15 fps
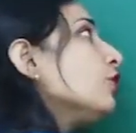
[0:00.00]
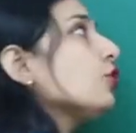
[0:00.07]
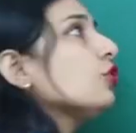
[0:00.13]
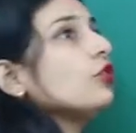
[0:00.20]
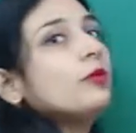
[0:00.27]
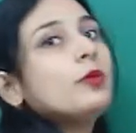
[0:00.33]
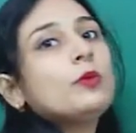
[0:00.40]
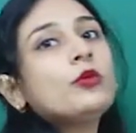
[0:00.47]
you
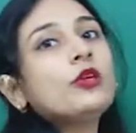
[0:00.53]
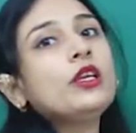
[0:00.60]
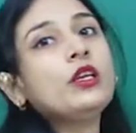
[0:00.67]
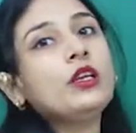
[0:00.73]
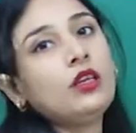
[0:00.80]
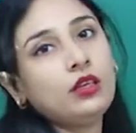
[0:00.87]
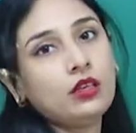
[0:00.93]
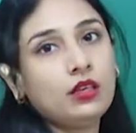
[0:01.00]
will be putting
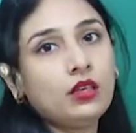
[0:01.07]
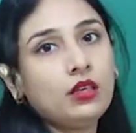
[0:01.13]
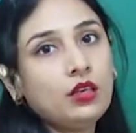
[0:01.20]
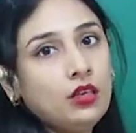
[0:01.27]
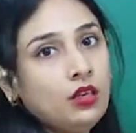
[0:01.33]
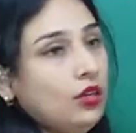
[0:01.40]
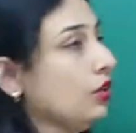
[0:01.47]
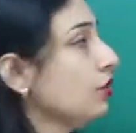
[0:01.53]
here.
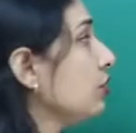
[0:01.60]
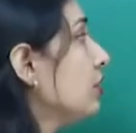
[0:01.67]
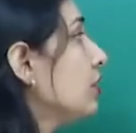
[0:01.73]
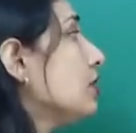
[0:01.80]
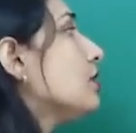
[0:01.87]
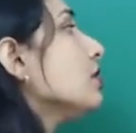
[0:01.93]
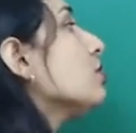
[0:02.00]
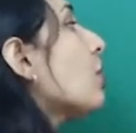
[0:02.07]
So,
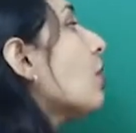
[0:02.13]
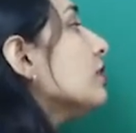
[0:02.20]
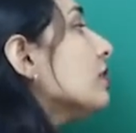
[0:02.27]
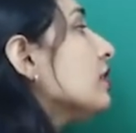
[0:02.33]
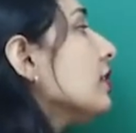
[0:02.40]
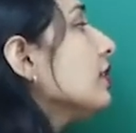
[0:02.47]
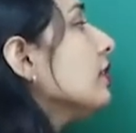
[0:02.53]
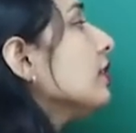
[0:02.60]
this is
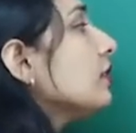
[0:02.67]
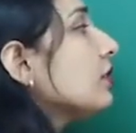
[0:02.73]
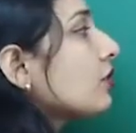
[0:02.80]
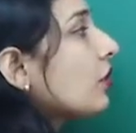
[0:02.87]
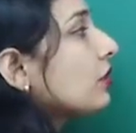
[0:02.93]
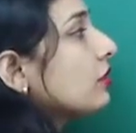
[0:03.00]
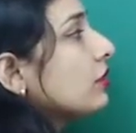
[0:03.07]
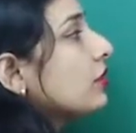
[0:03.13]
constant, this is
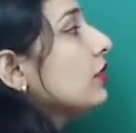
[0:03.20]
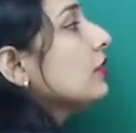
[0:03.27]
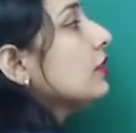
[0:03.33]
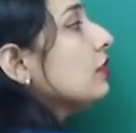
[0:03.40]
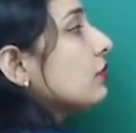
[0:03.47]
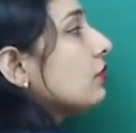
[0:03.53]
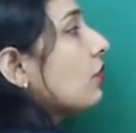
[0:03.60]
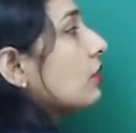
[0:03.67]
constant,
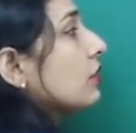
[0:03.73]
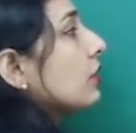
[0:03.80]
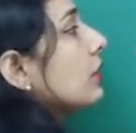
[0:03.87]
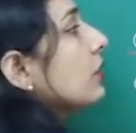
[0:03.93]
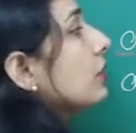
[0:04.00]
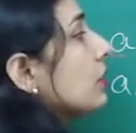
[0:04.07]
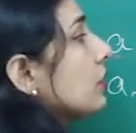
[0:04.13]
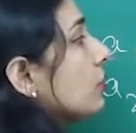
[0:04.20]
this is
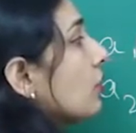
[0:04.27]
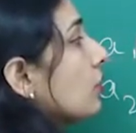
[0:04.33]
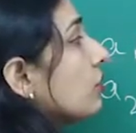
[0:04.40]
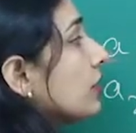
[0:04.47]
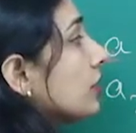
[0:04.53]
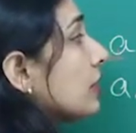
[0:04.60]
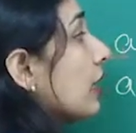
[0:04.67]
constant, this is constant.